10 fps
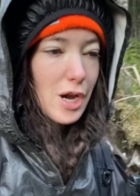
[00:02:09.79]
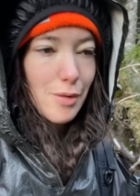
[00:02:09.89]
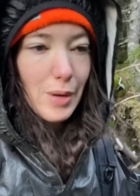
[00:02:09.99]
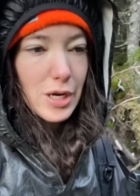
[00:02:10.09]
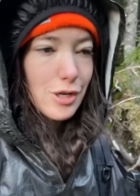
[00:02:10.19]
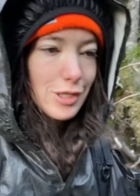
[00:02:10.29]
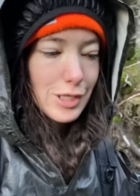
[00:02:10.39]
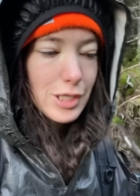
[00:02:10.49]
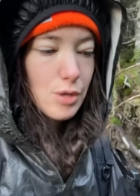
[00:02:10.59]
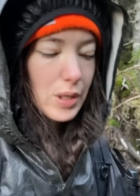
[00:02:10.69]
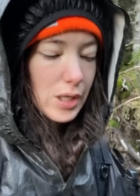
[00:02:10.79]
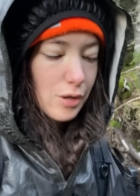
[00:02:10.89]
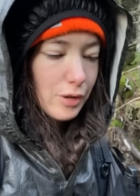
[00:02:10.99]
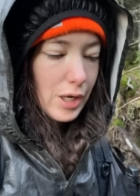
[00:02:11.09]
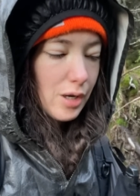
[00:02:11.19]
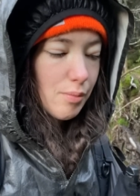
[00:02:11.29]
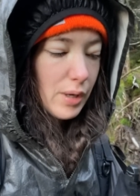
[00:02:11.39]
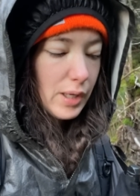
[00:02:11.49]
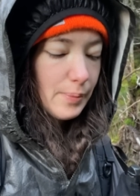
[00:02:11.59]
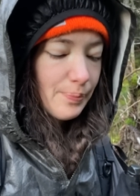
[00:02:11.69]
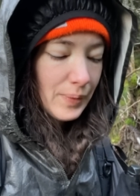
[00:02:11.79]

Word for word: air mattresses squeaking all night, but